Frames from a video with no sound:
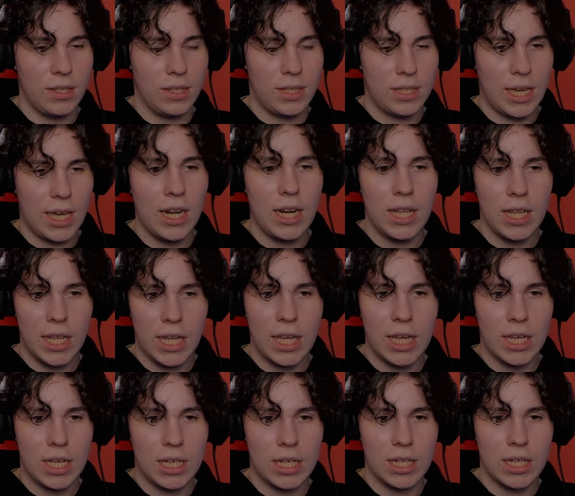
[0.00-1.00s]
looked kinda
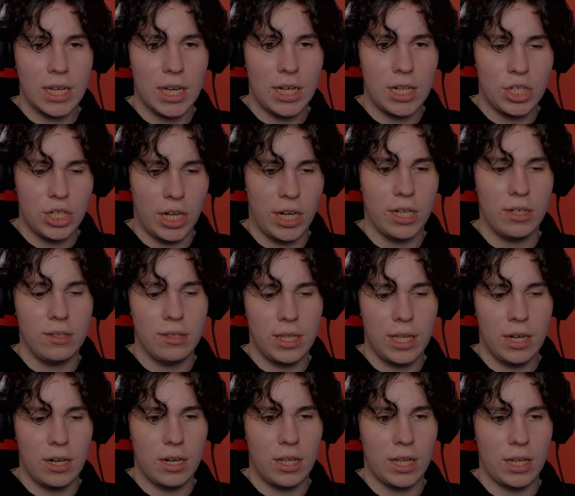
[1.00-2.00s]
like a child
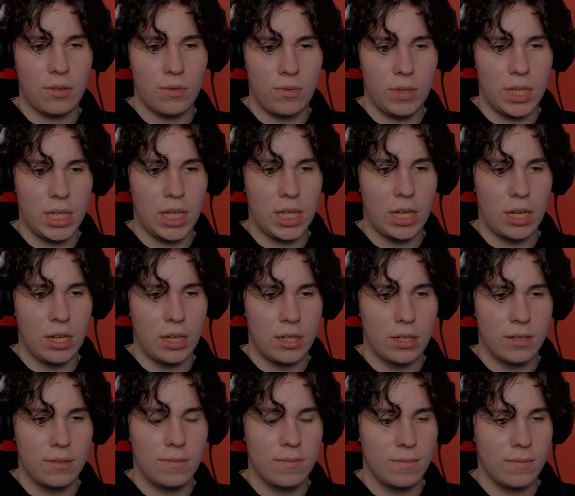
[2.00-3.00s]
there, like really
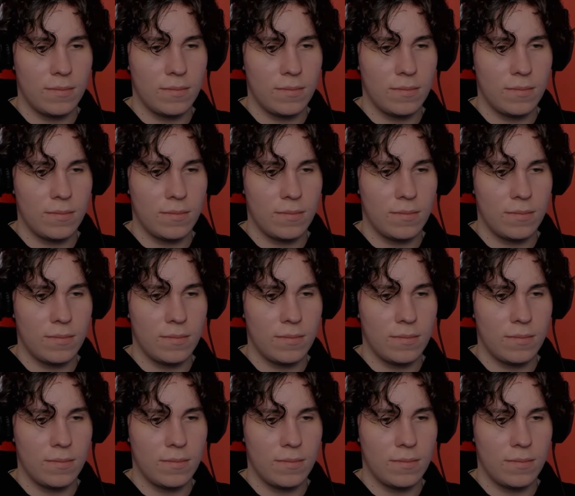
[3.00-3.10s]
young.